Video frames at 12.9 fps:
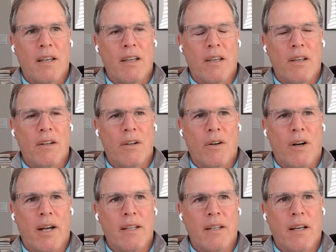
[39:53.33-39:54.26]

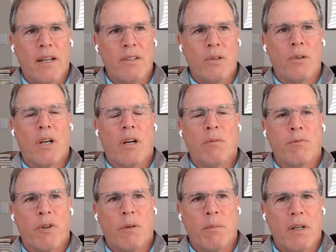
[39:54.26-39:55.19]
I do come
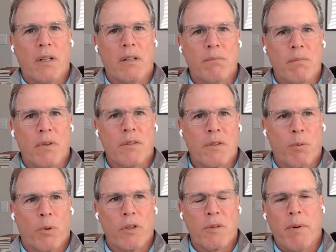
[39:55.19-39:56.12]
from a
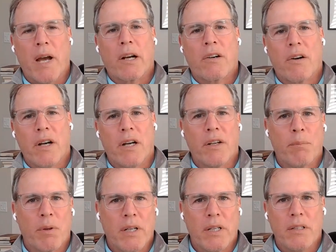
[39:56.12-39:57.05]
sports background. I
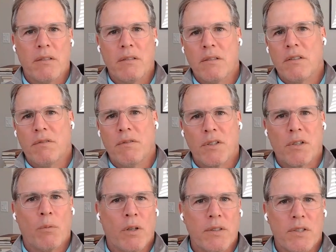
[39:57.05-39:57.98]
played
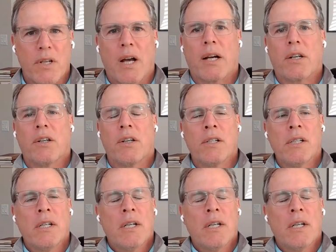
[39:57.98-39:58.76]
Division I soccer.